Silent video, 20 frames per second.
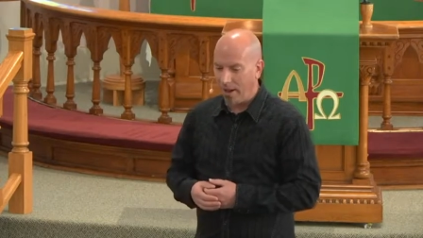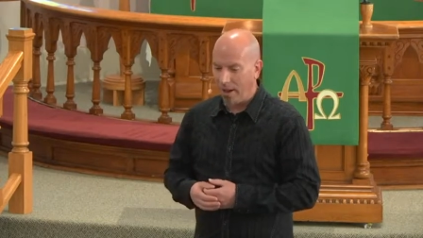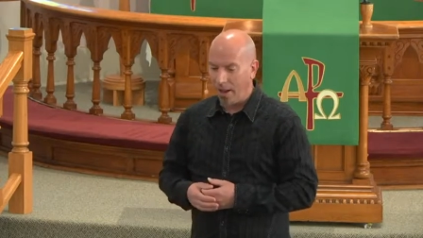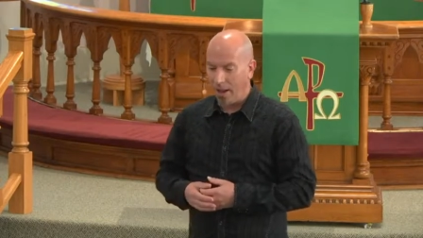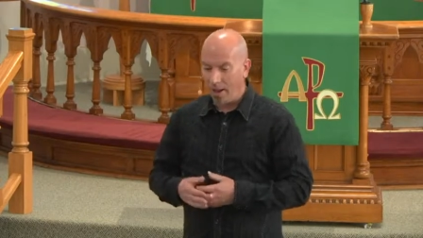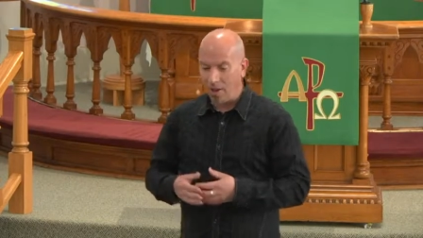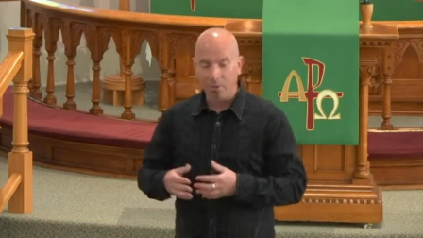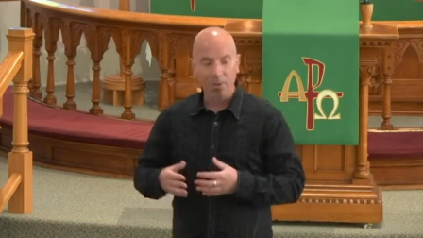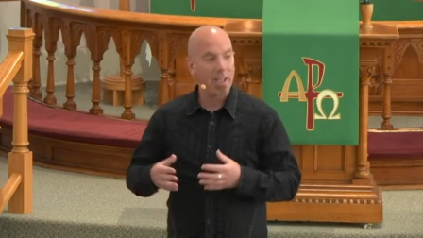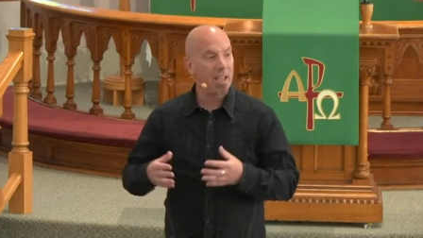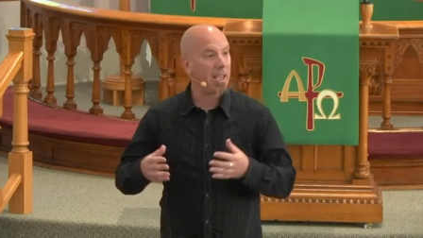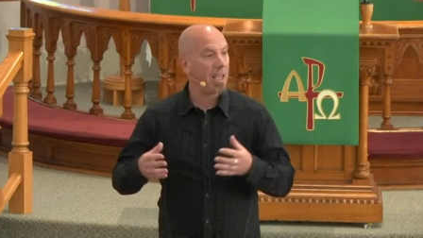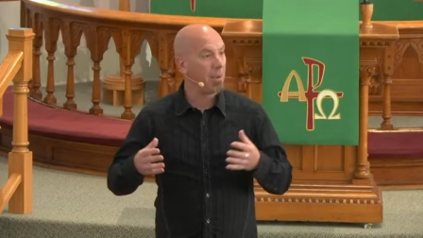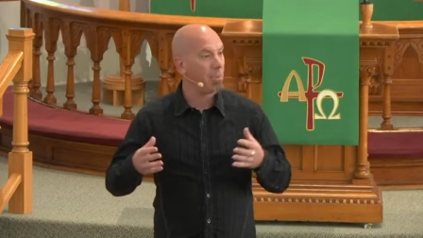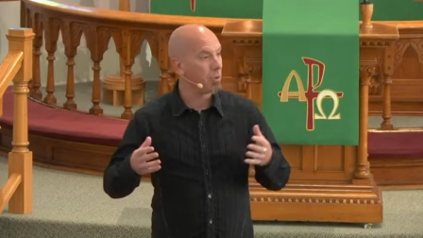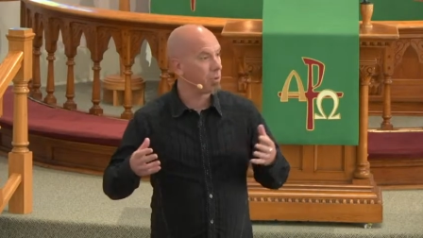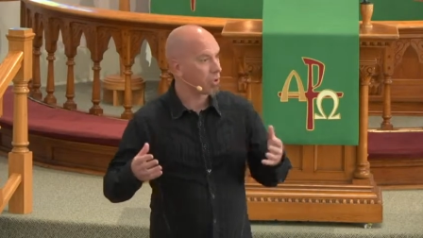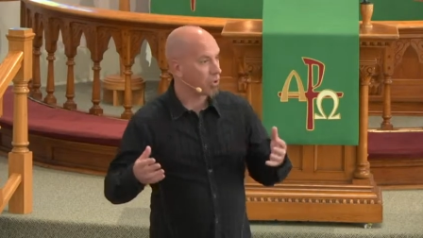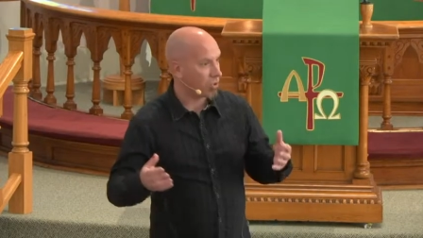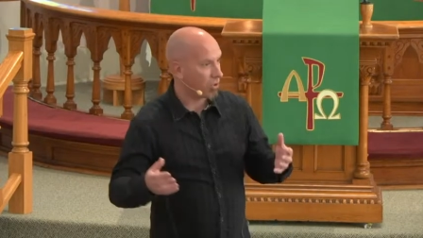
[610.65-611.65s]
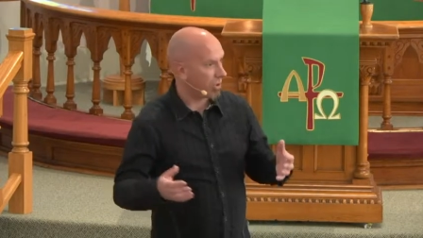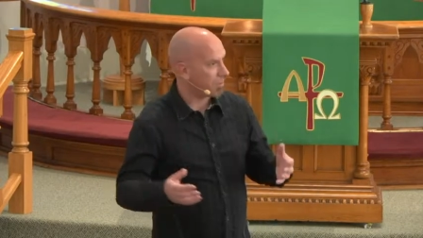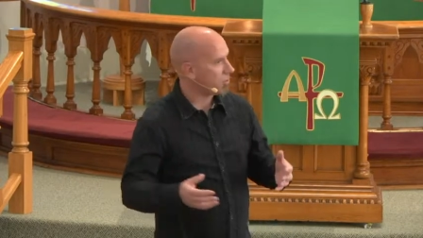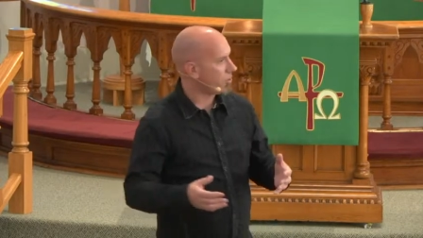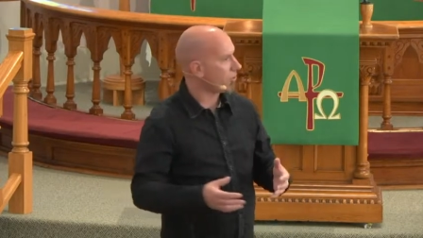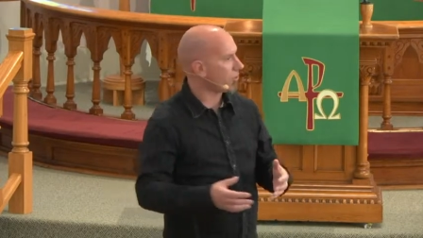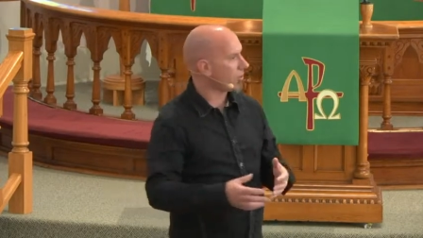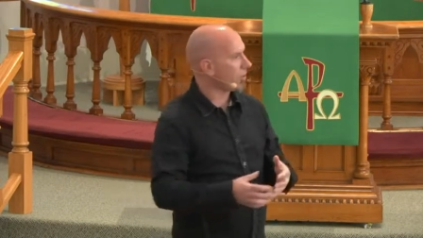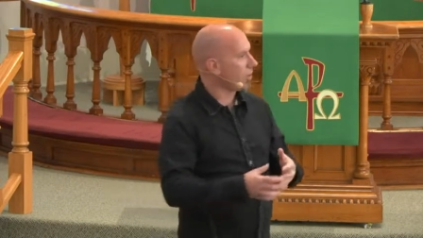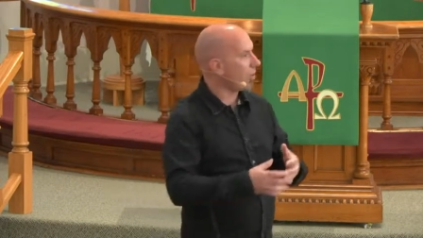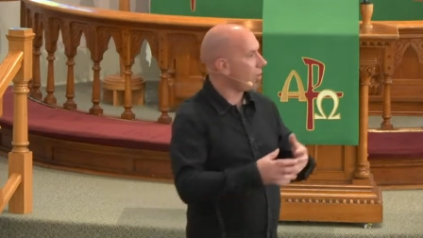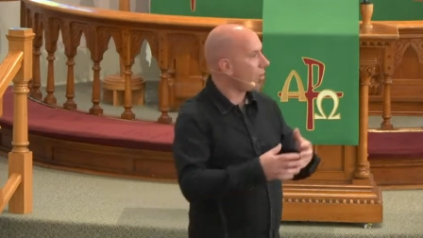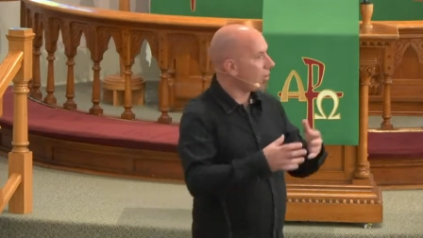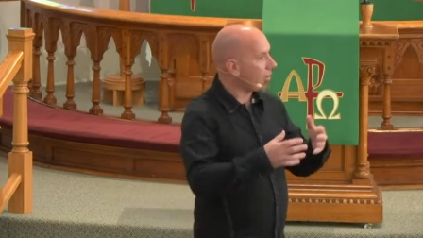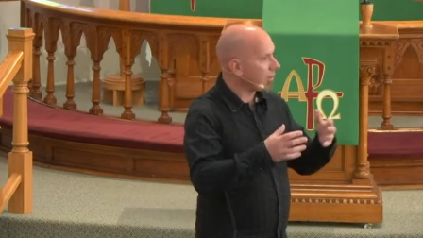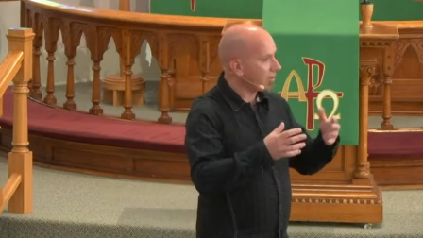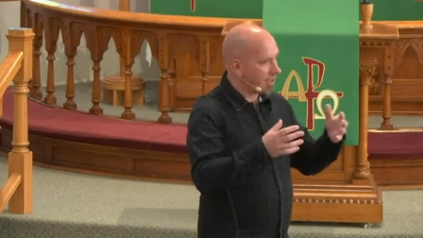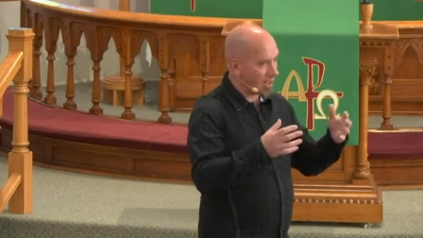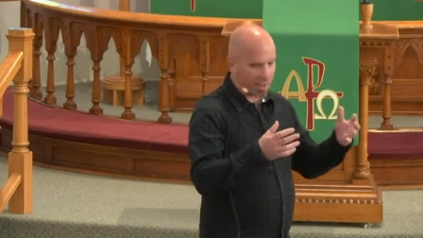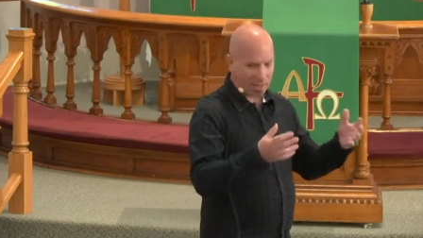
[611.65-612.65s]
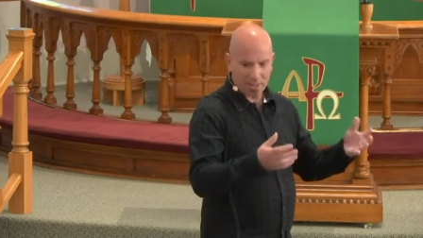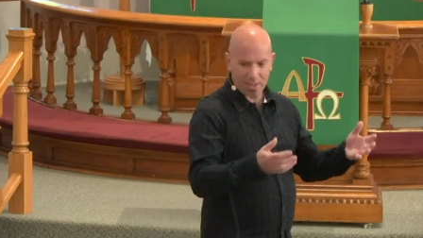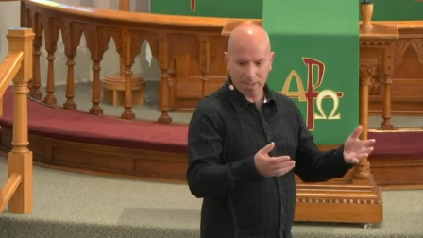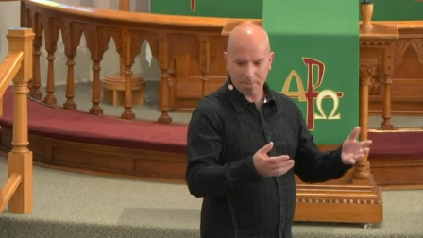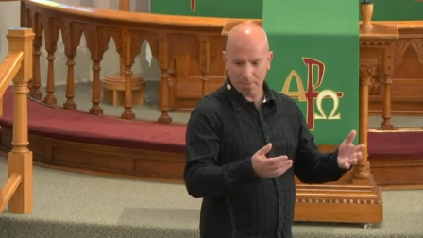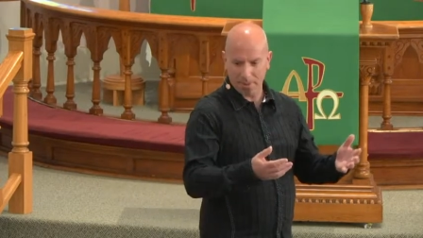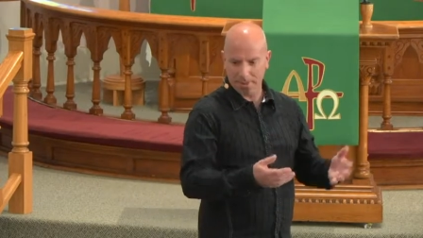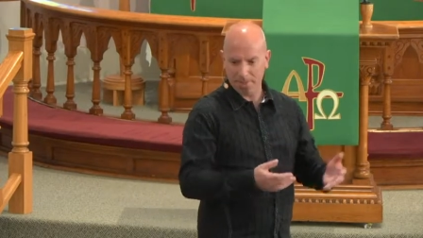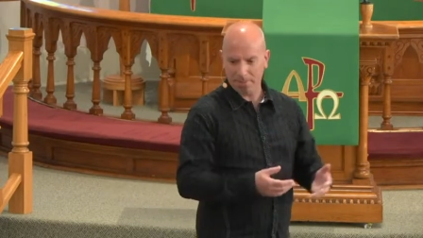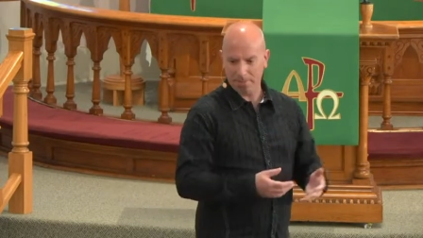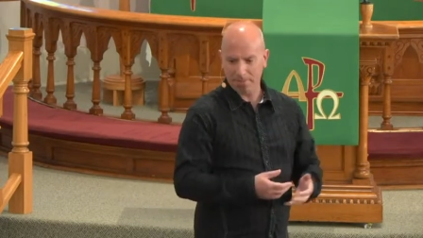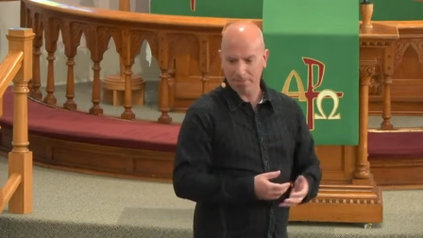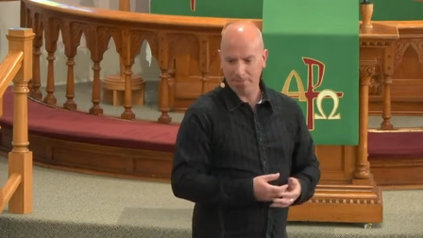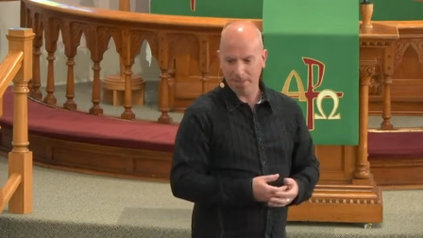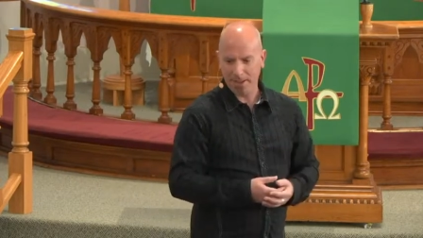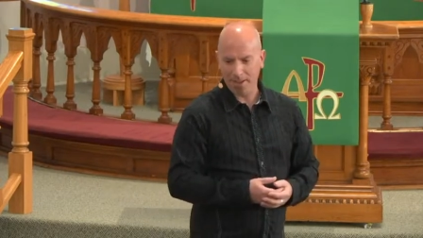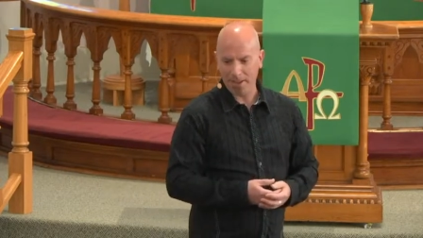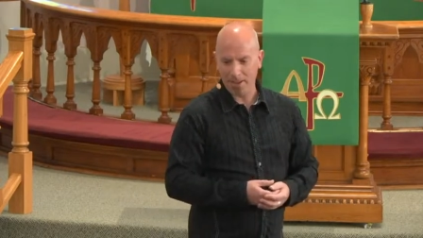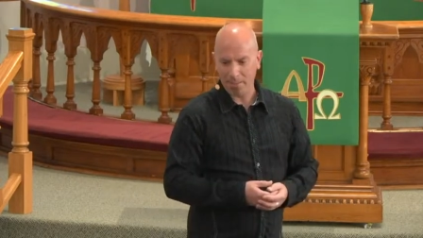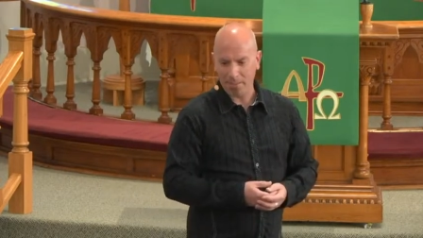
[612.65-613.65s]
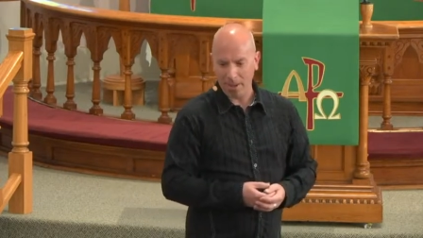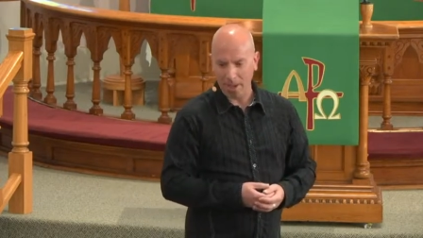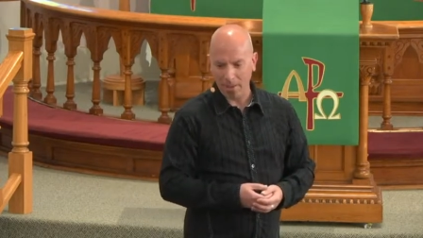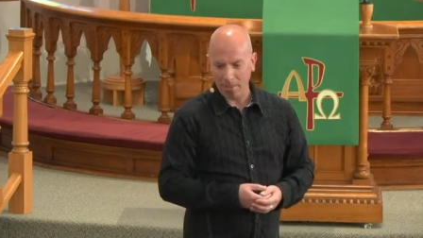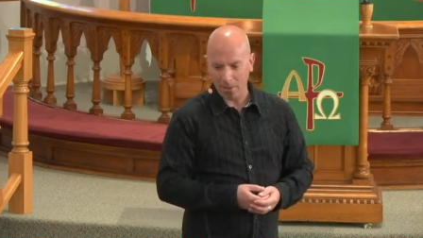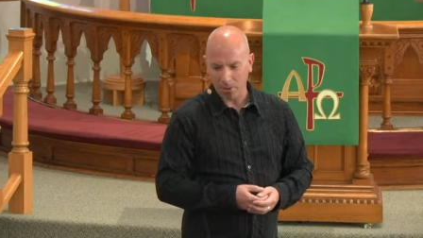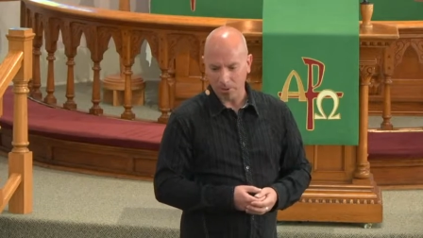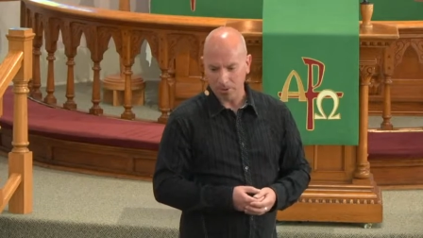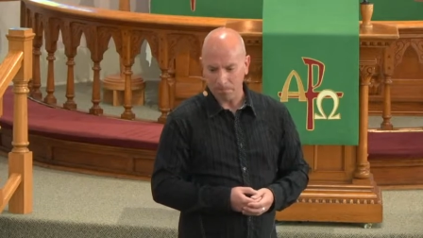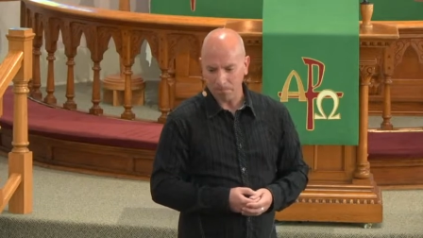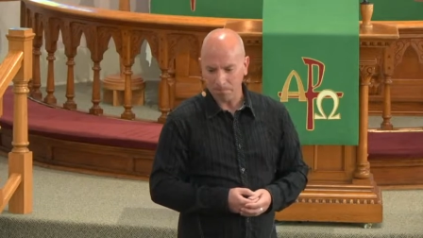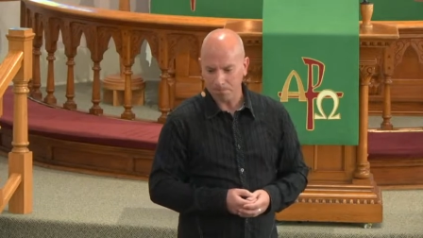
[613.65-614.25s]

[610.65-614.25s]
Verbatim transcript: and of the Hebrew Scriptures, the Old Testament in the Bible.